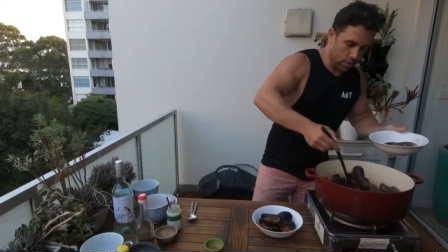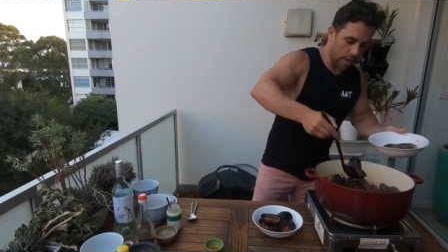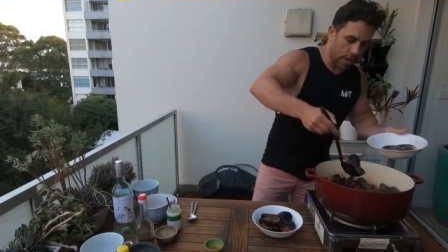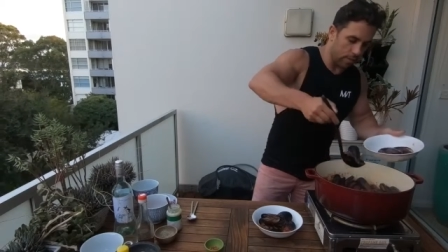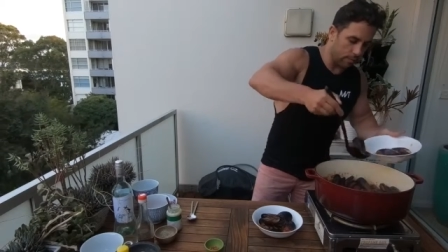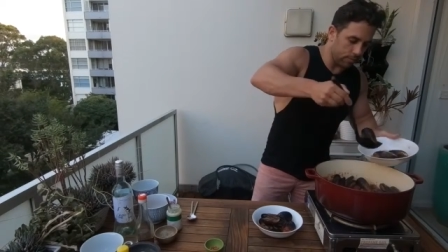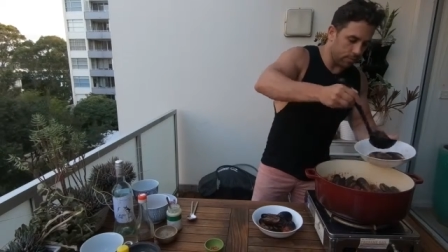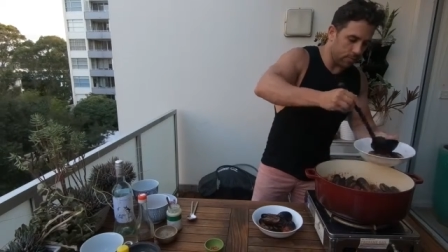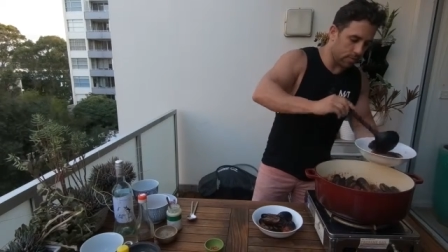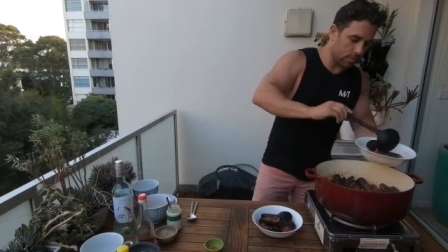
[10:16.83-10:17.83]
Now,
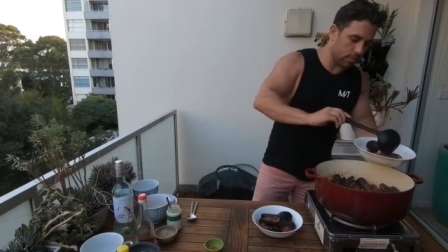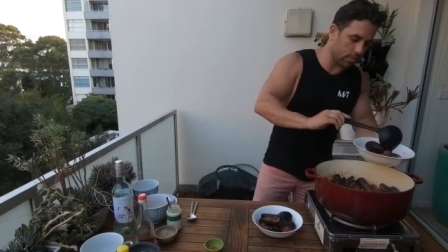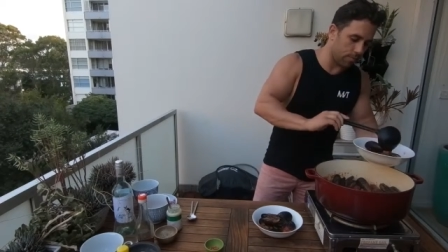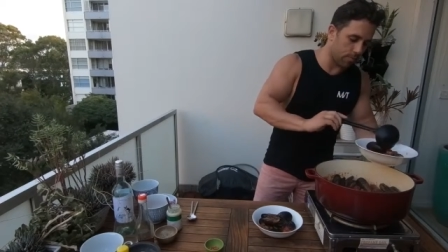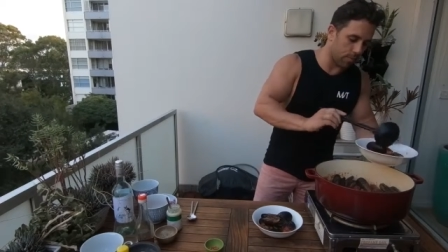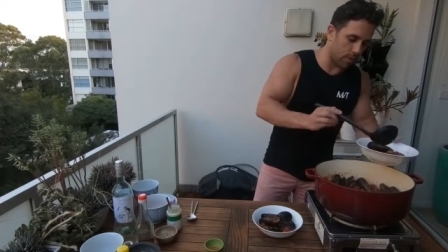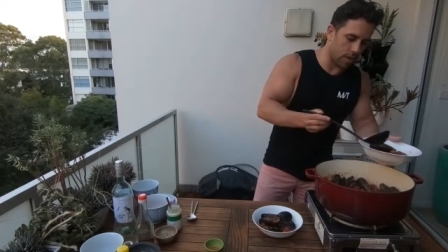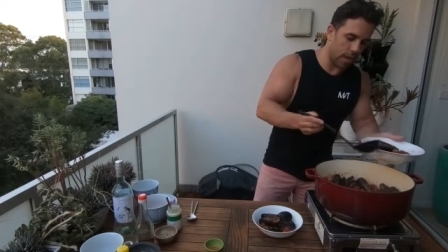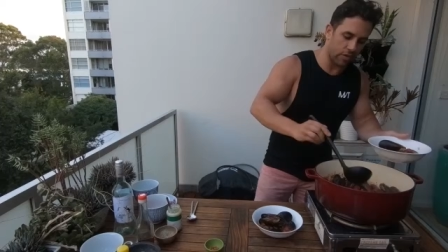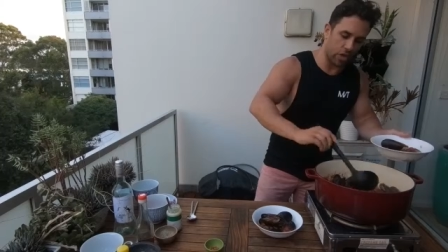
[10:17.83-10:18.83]

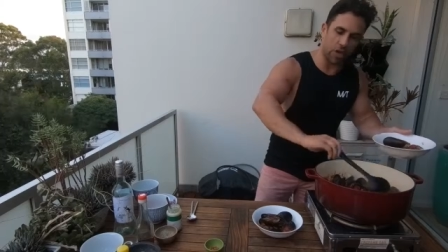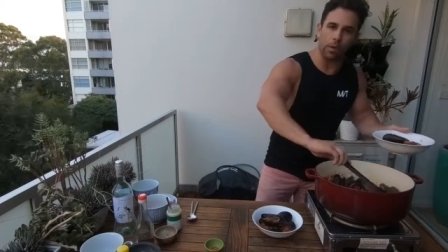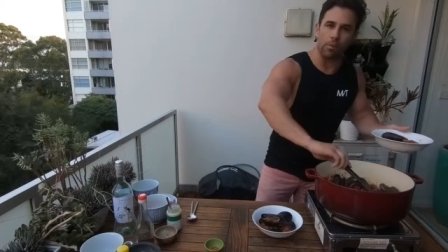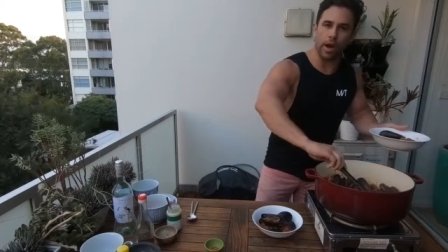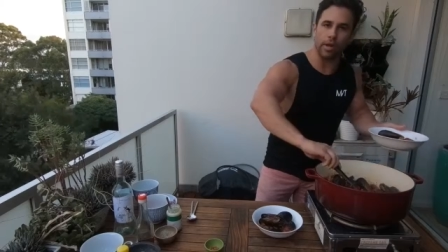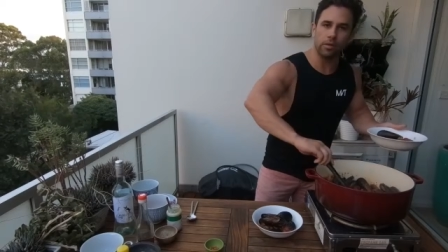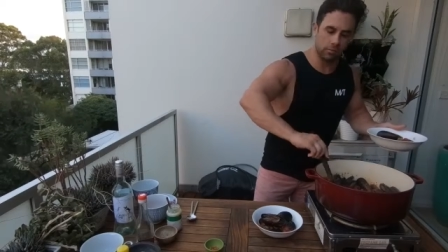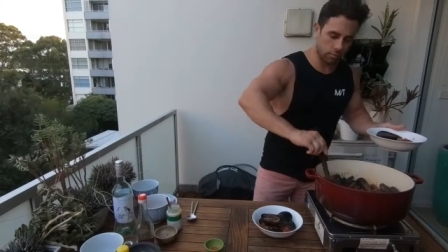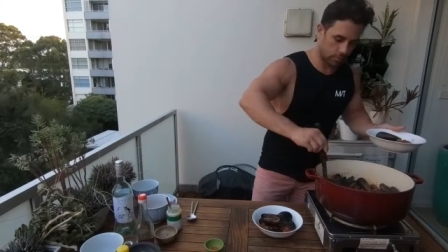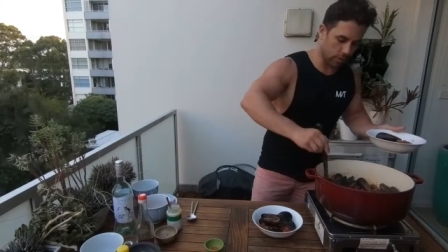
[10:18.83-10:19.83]
have you got any bread?
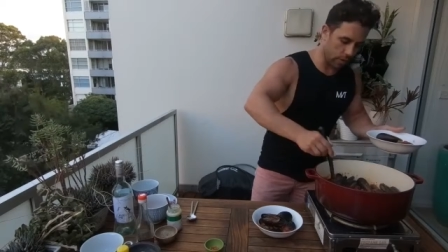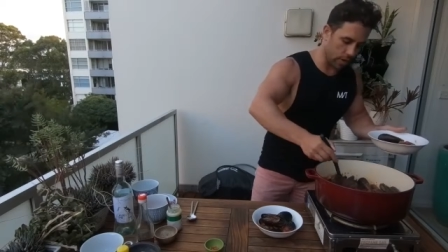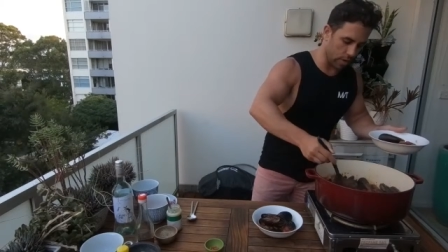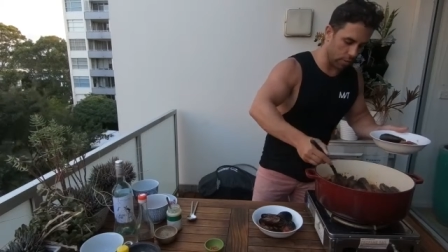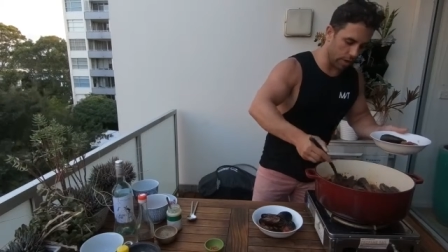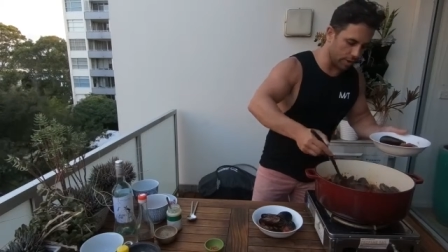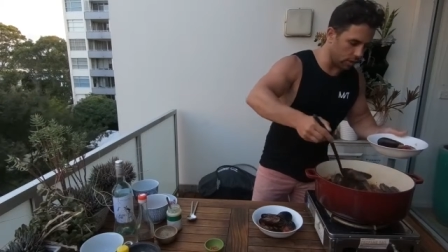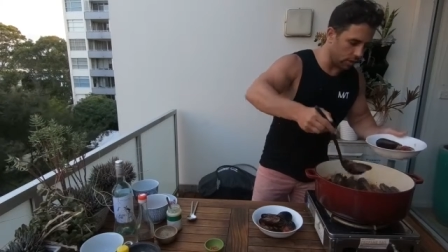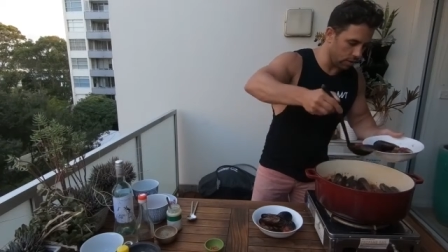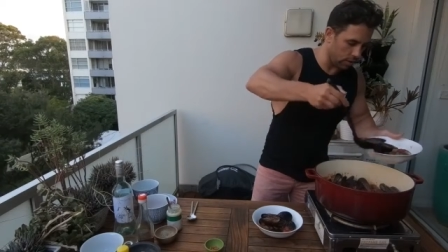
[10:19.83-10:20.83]
Have we got any bread
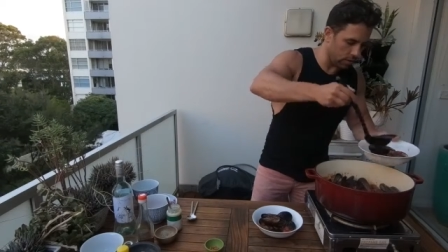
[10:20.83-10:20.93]
inside?